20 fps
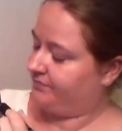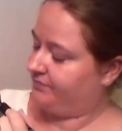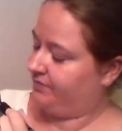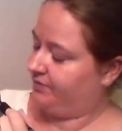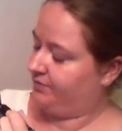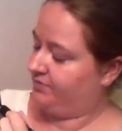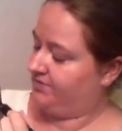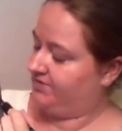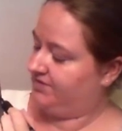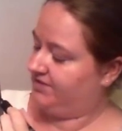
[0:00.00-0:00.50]

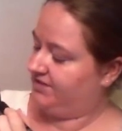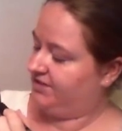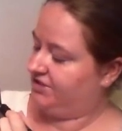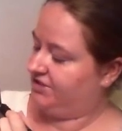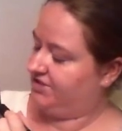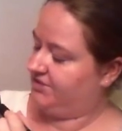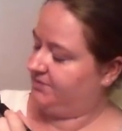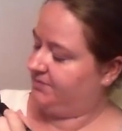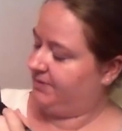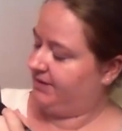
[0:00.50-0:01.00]
we'll say
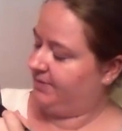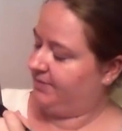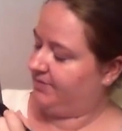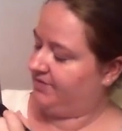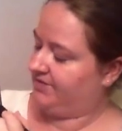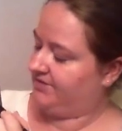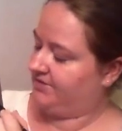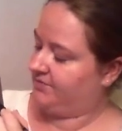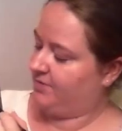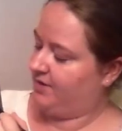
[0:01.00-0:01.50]
she's a Pink
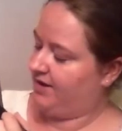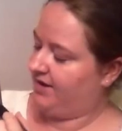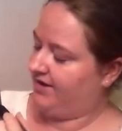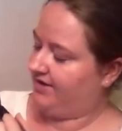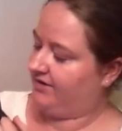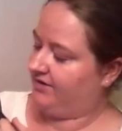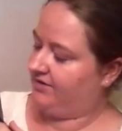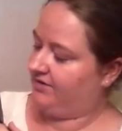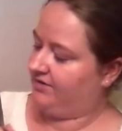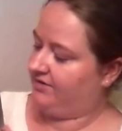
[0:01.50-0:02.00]
Plus
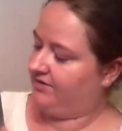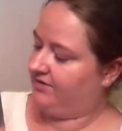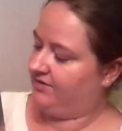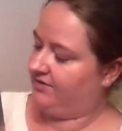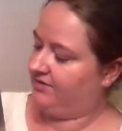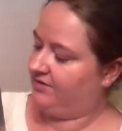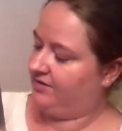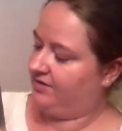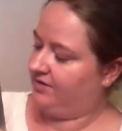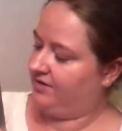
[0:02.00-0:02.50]
One,
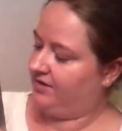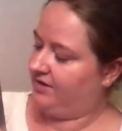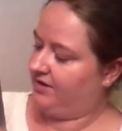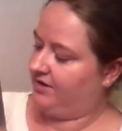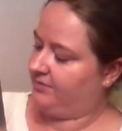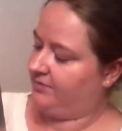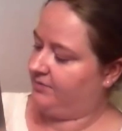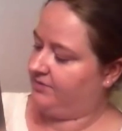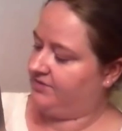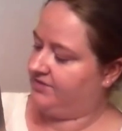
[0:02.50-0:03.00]

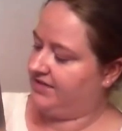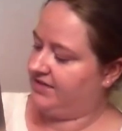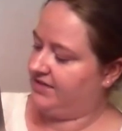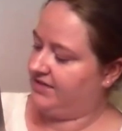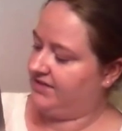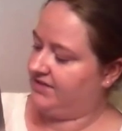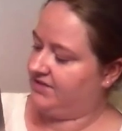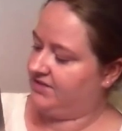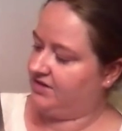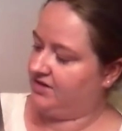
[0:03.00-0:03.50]
and we'll say
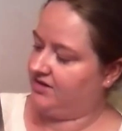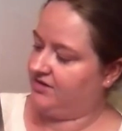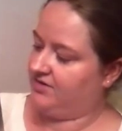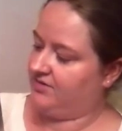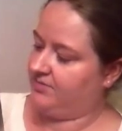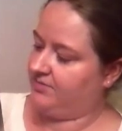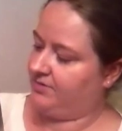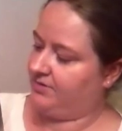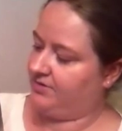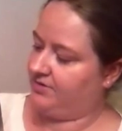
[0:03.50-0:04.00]
these are
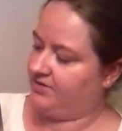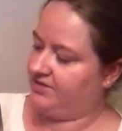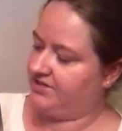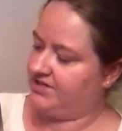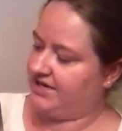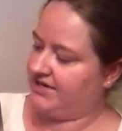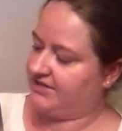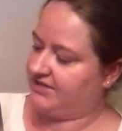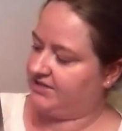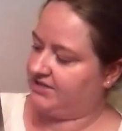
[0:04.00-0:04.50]

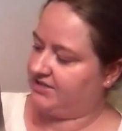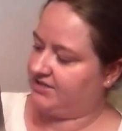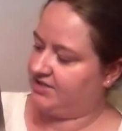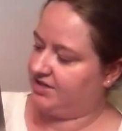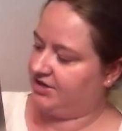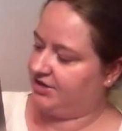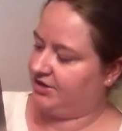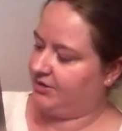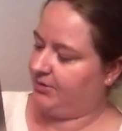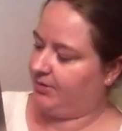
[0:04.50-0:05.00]
proteges because
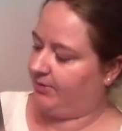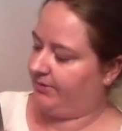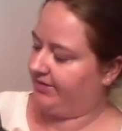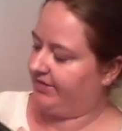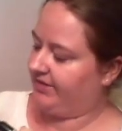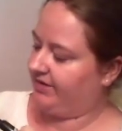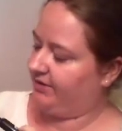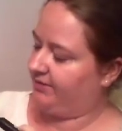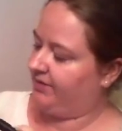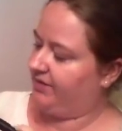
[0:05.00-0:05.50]
they're newer with
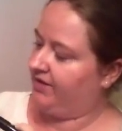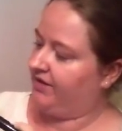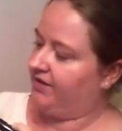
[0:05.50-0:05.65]
you.